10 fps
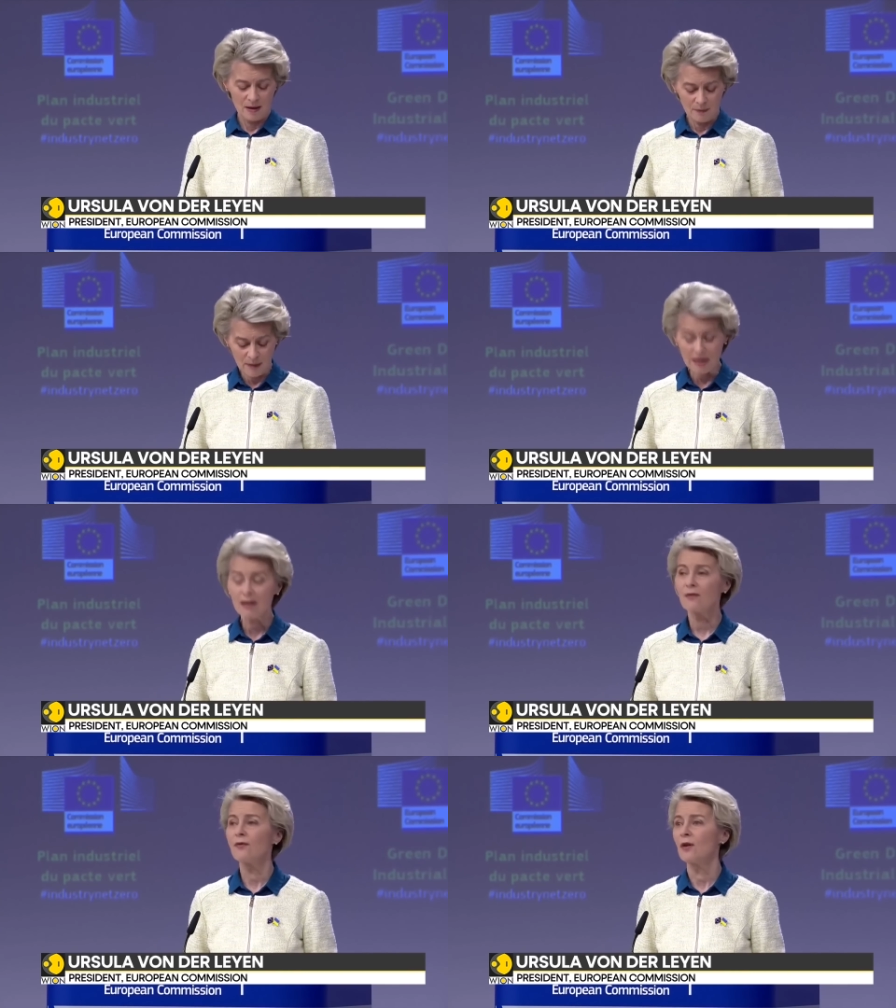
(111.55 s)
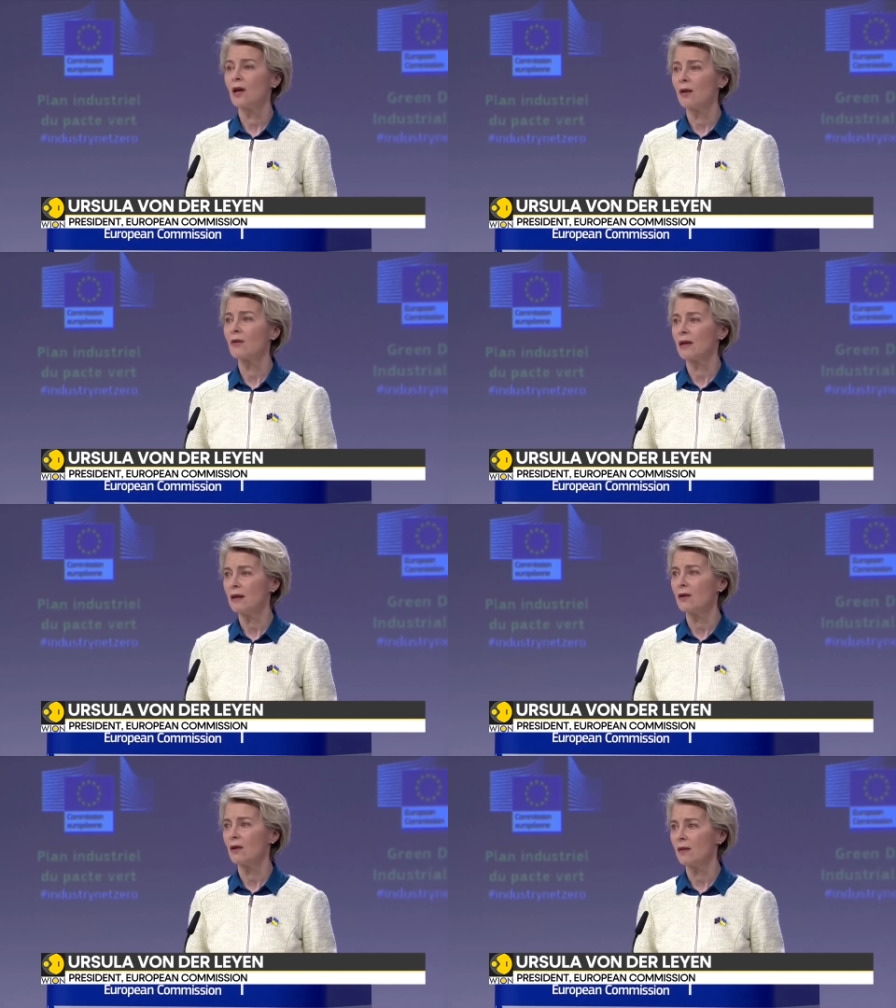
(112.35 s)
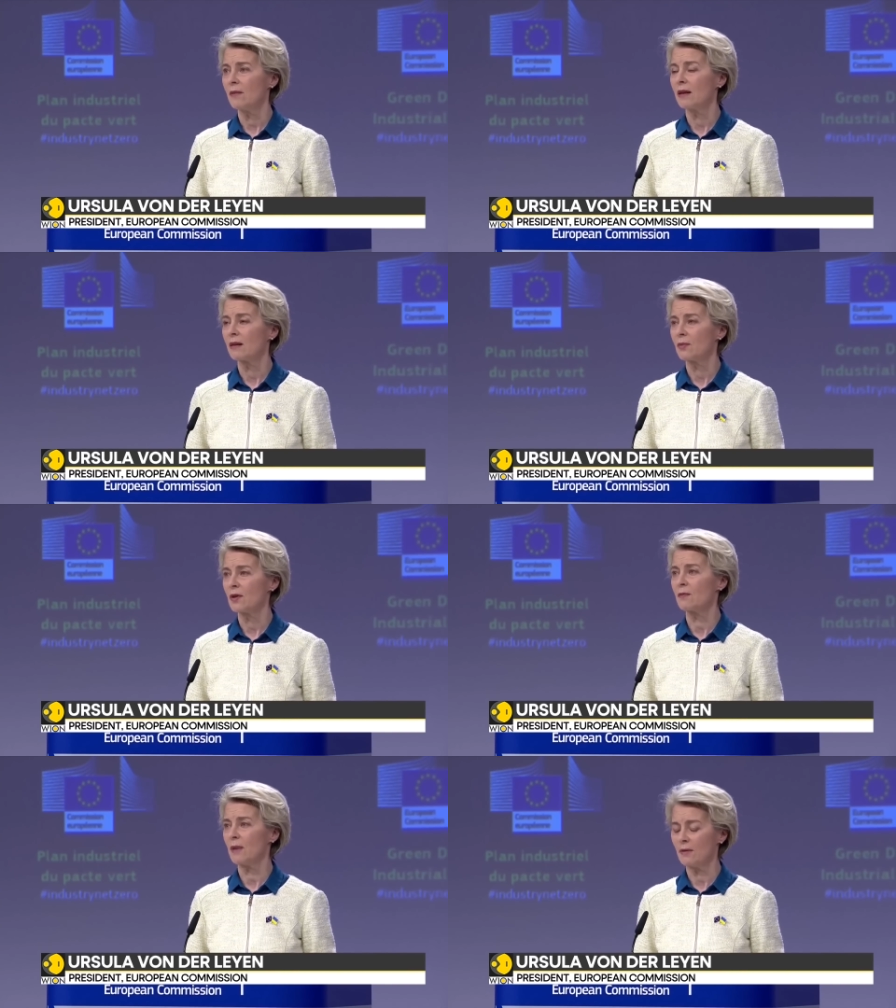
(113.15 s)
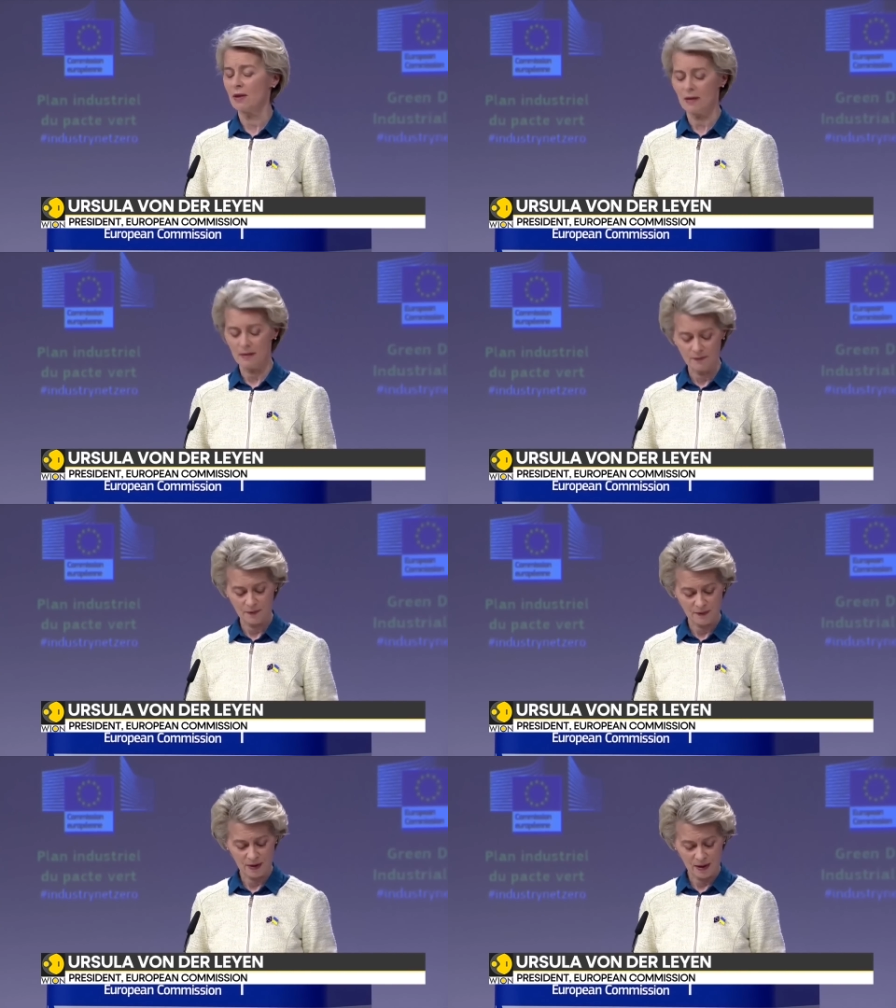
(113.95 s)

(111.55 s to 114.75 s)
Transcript: a must for our economic prosperity,